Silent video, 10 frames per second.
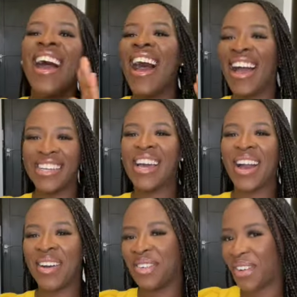I now
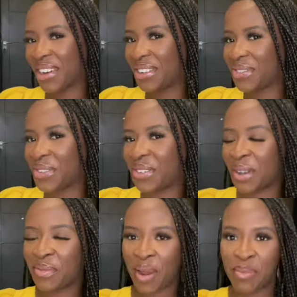have a fragrance wardrobe
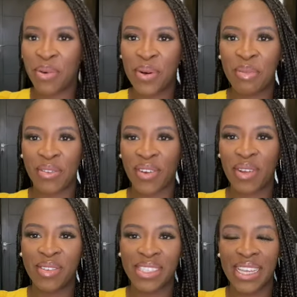where I put all my
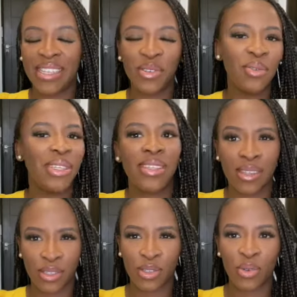fragrances. It's always nice to
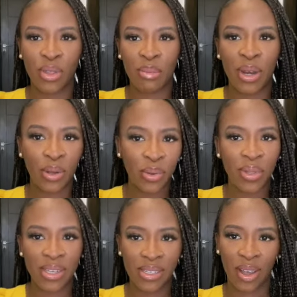store them in a cool
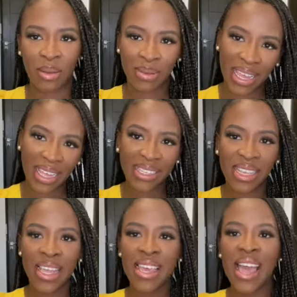and dark place.
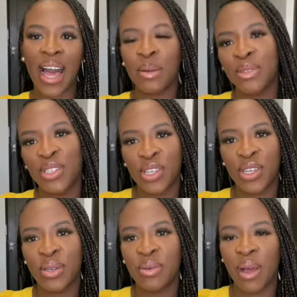Helps
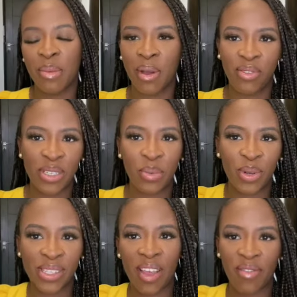to obviously
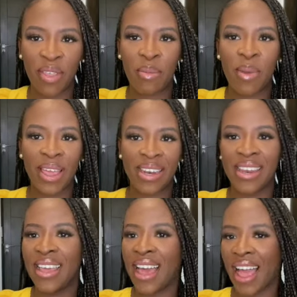preserve them and
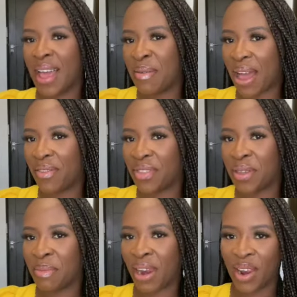have
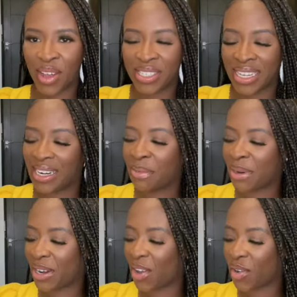them last a little bit
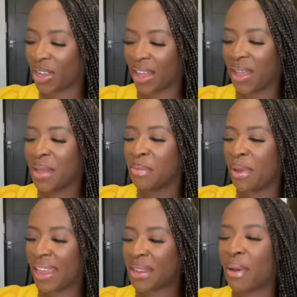longer. But
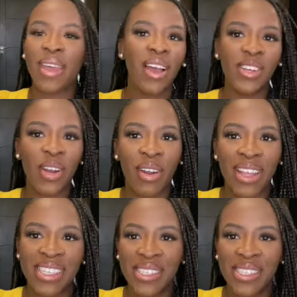anyway, I digress.